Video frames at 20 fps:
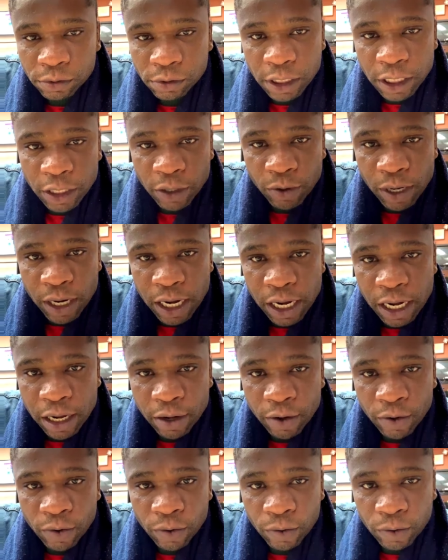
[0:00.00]
Oh,
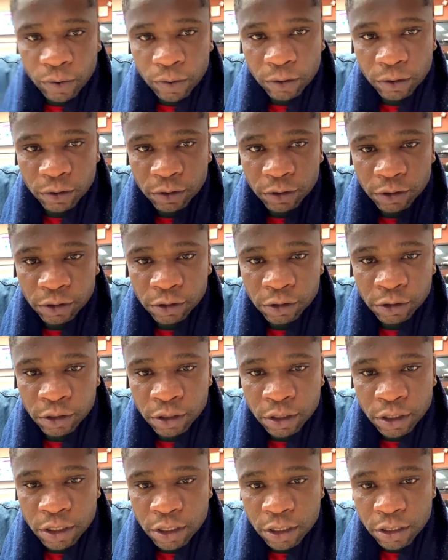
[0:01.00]
wow.
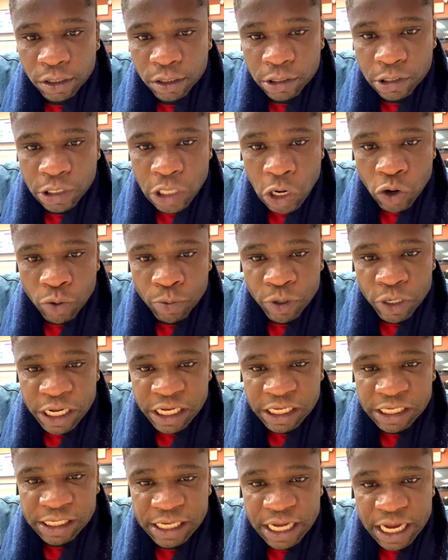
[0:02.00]
No, but
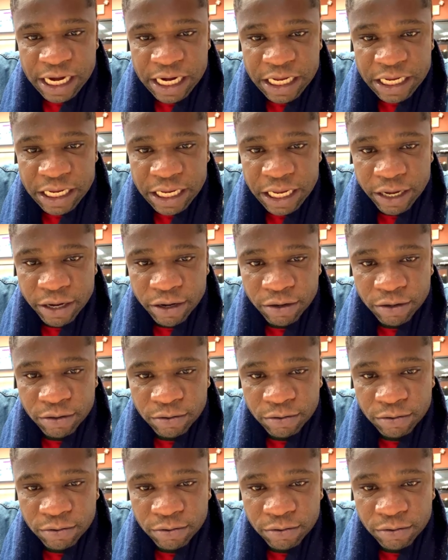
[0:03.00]
it's silly kill.